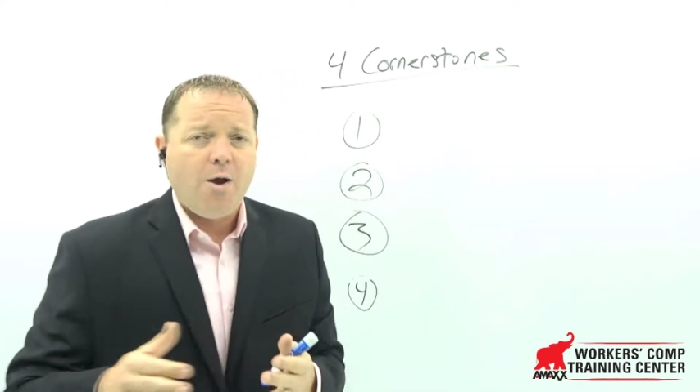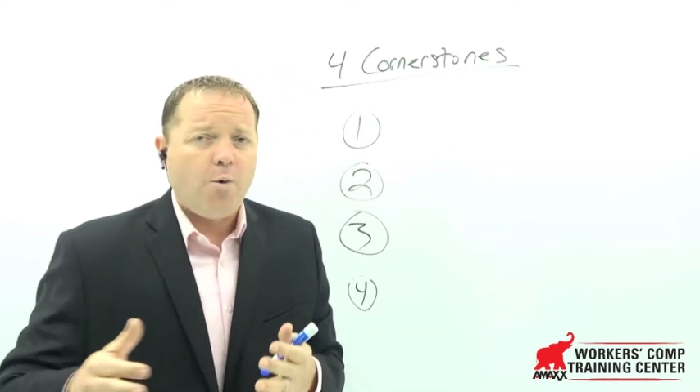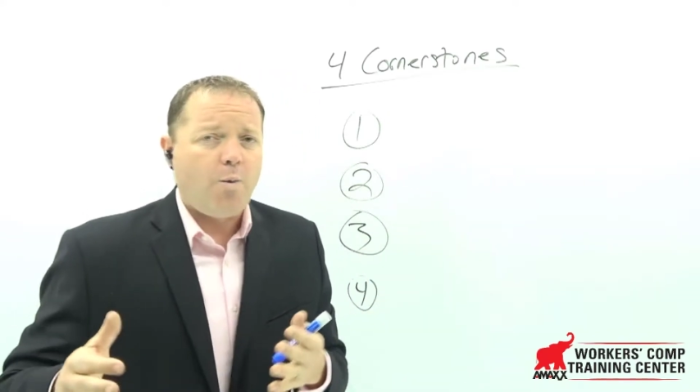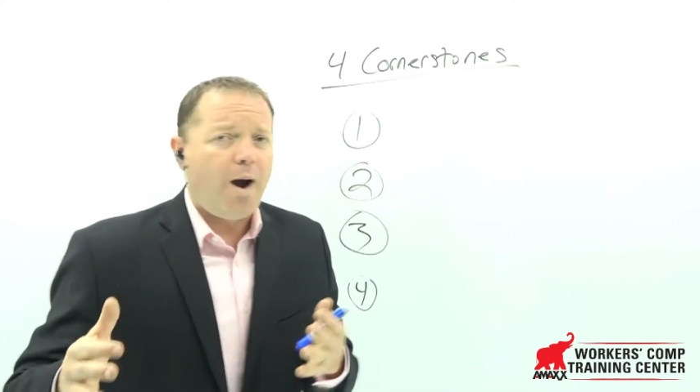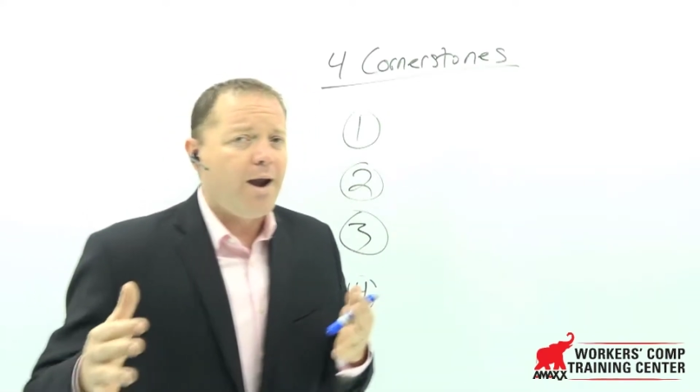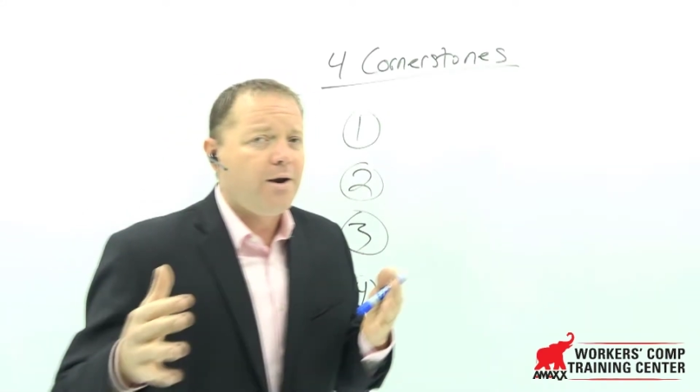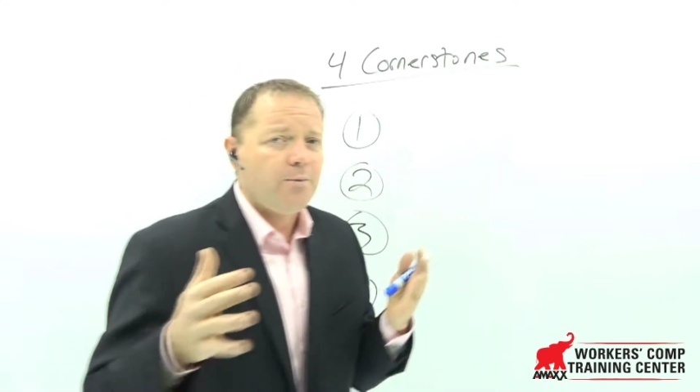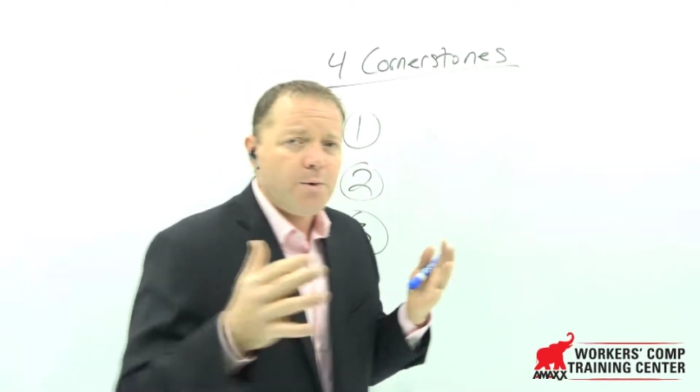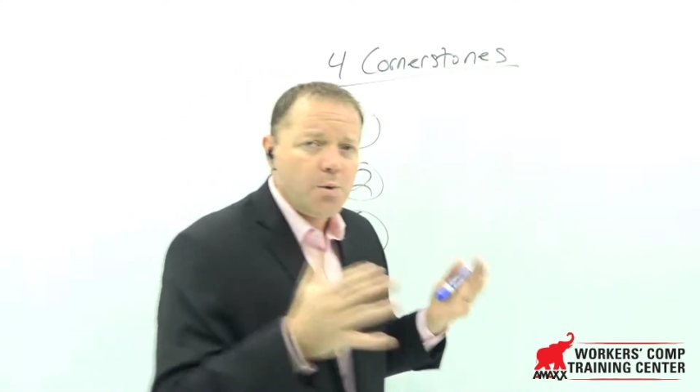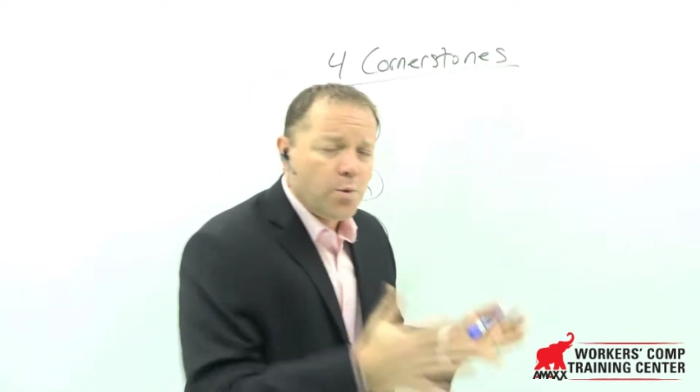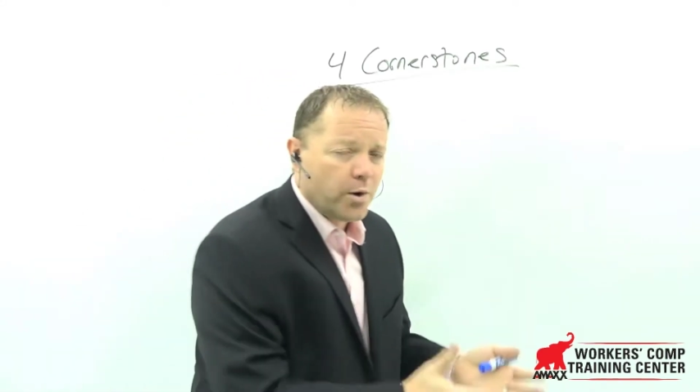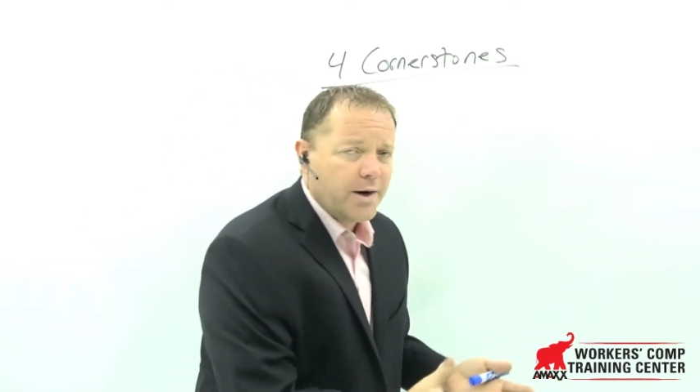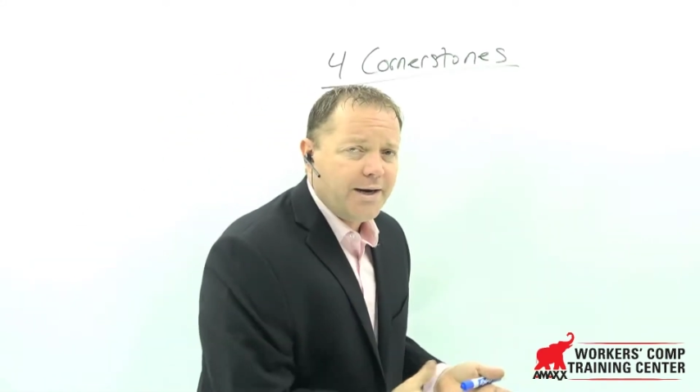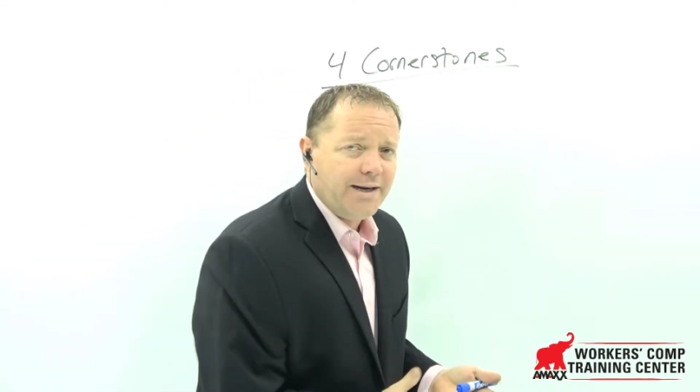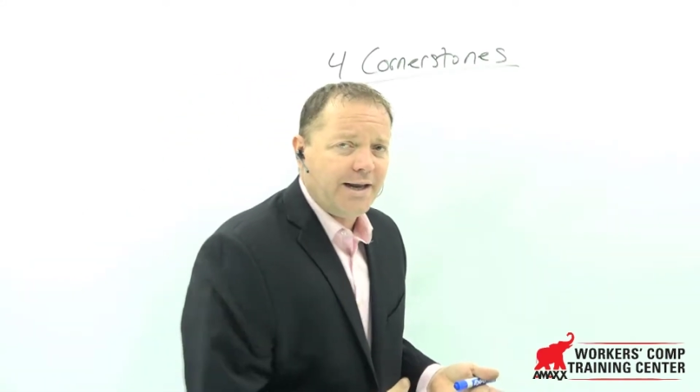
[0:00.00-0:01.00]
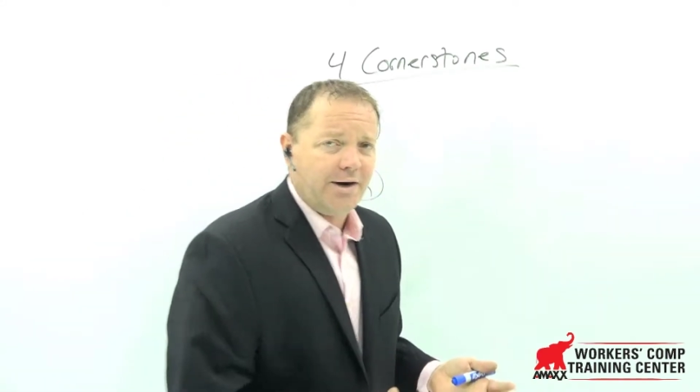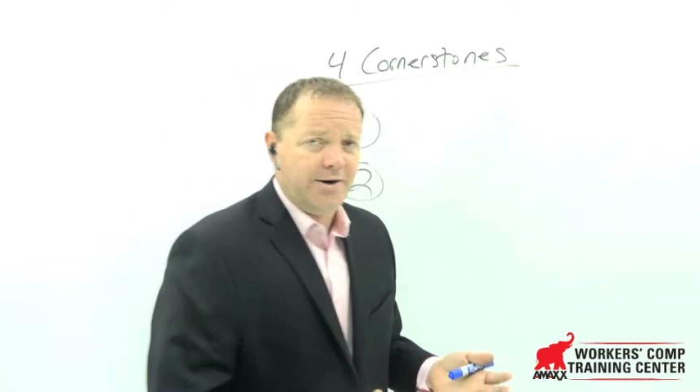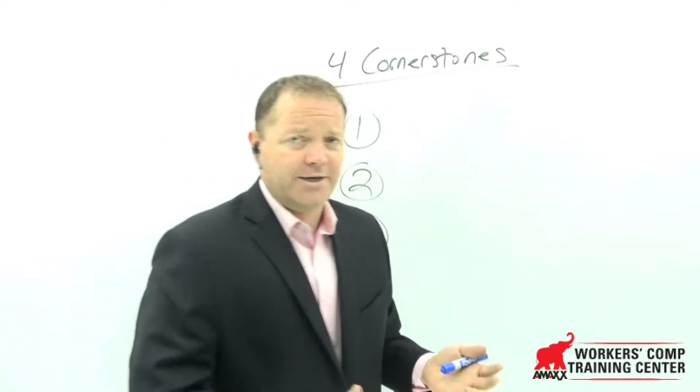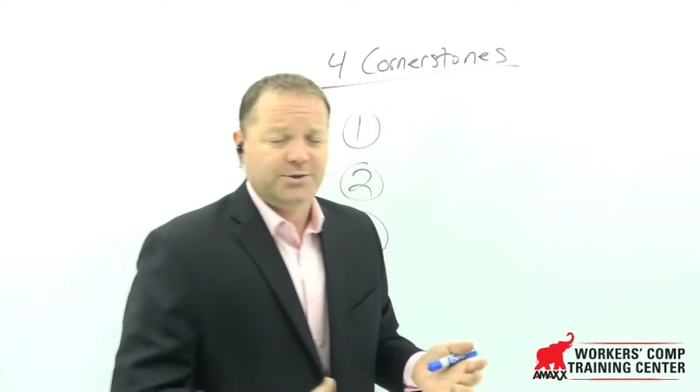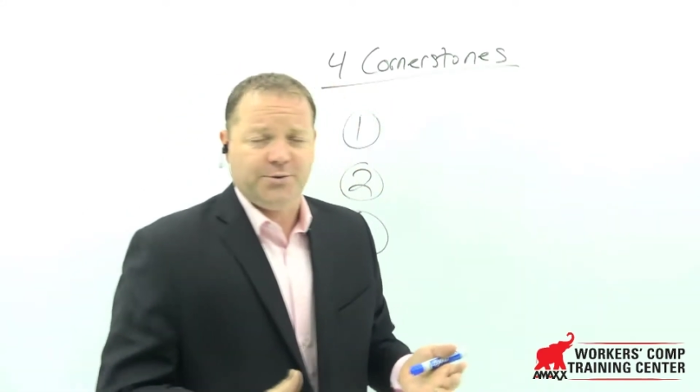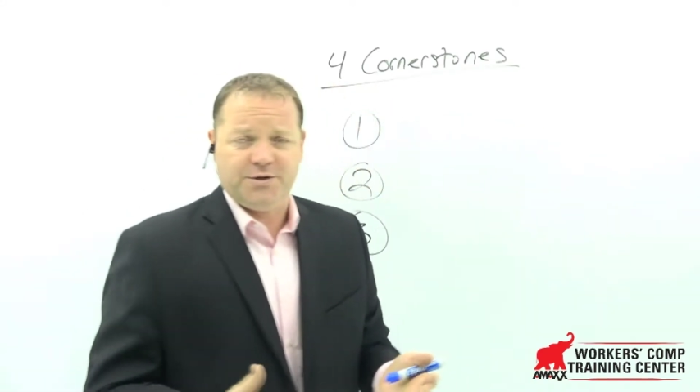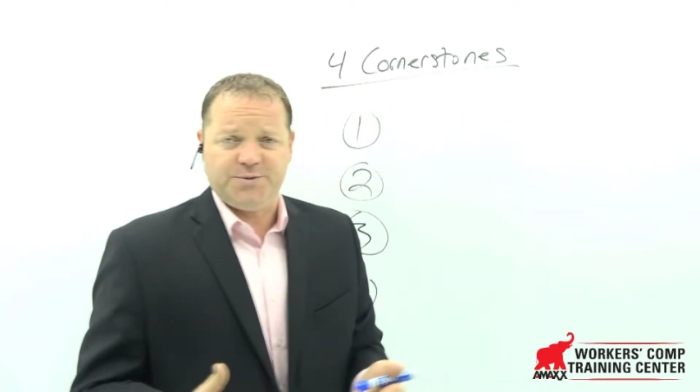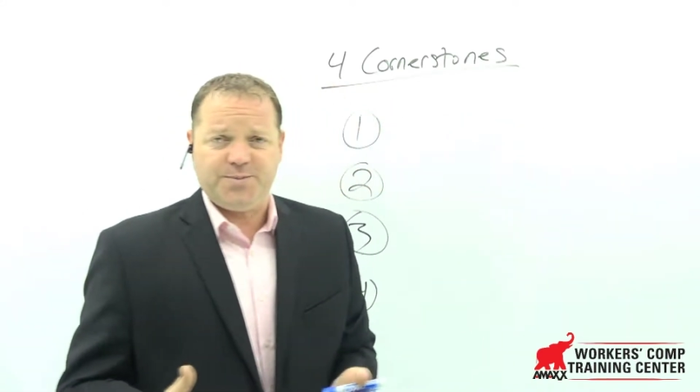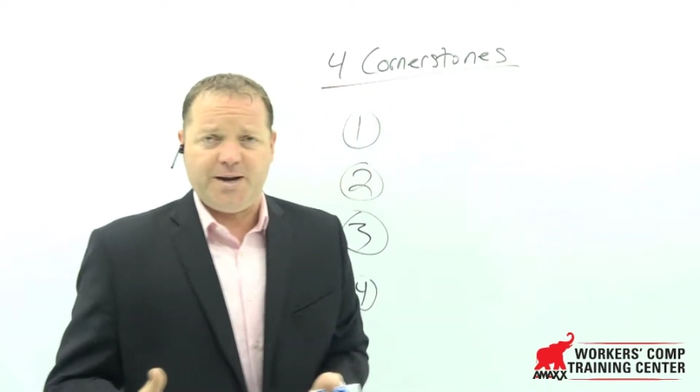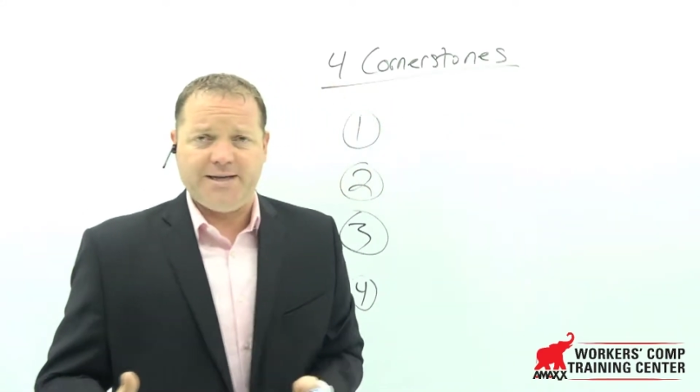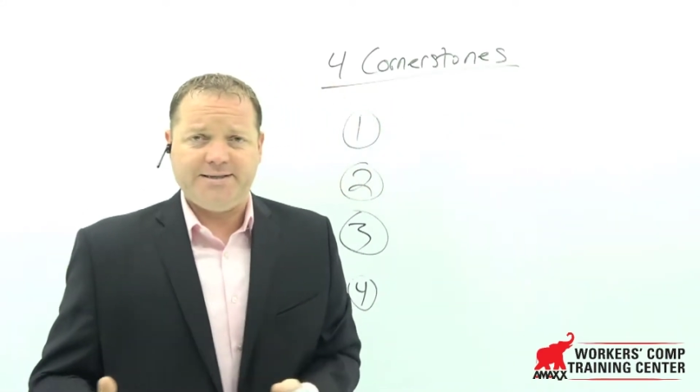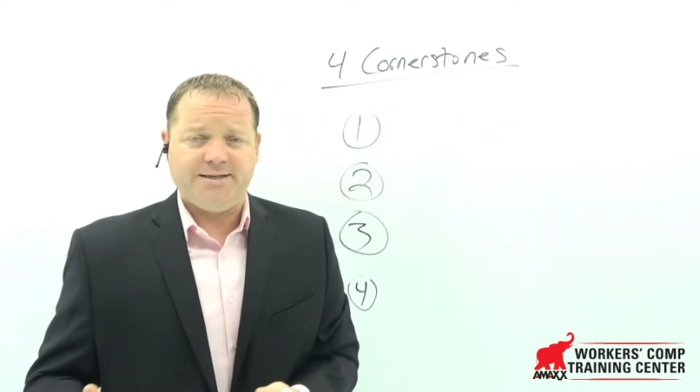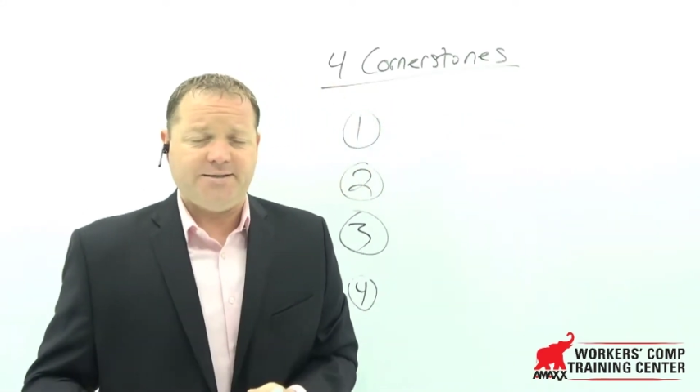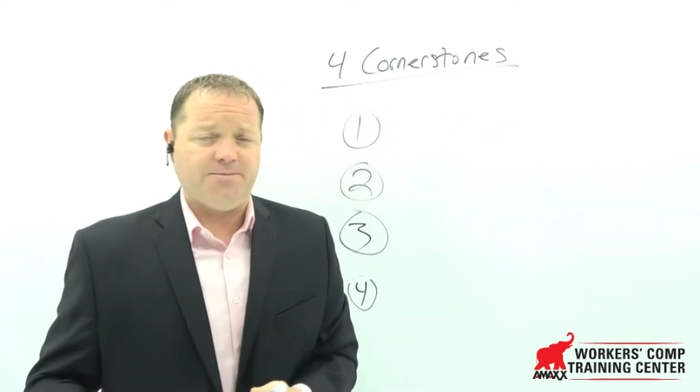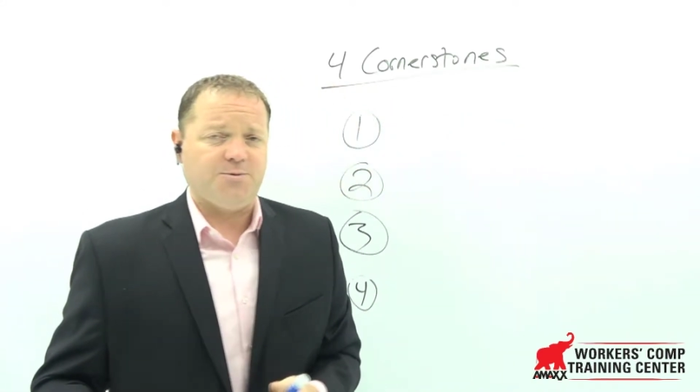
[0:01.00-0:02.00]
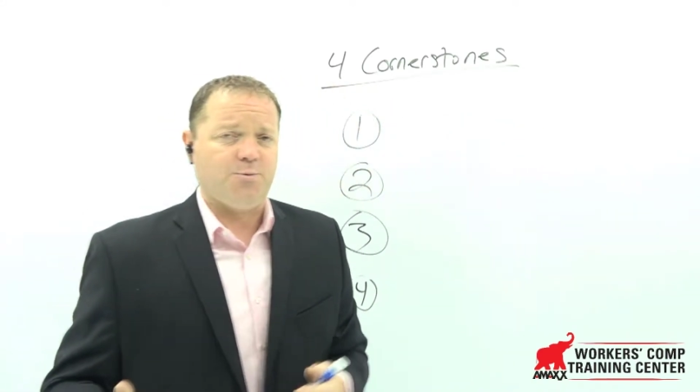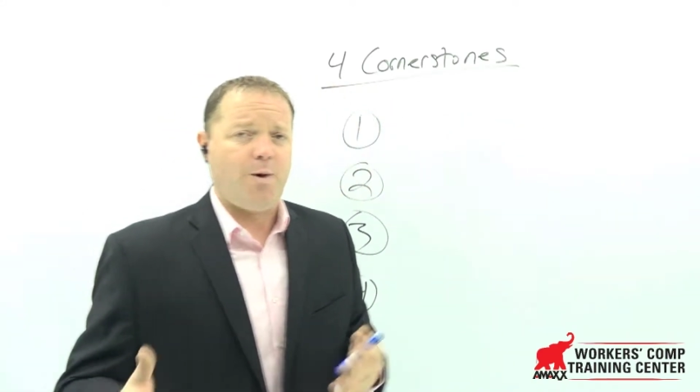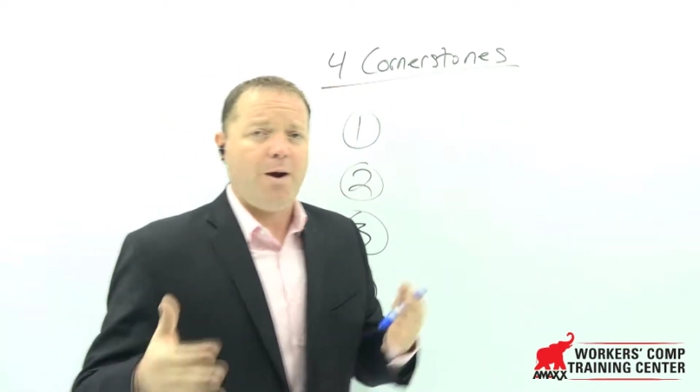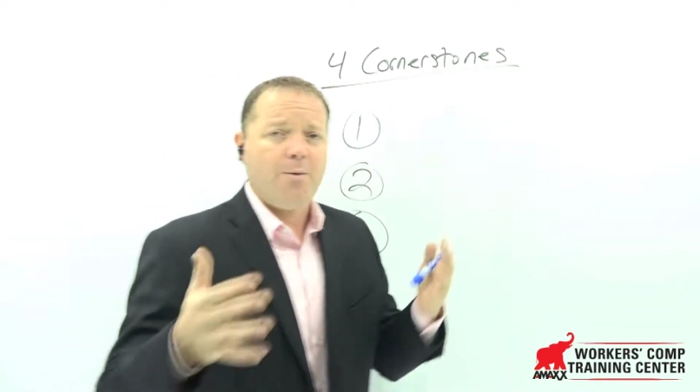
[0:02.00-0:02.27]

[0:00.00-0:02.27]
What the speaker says: Why are we working on our injury response systems? Why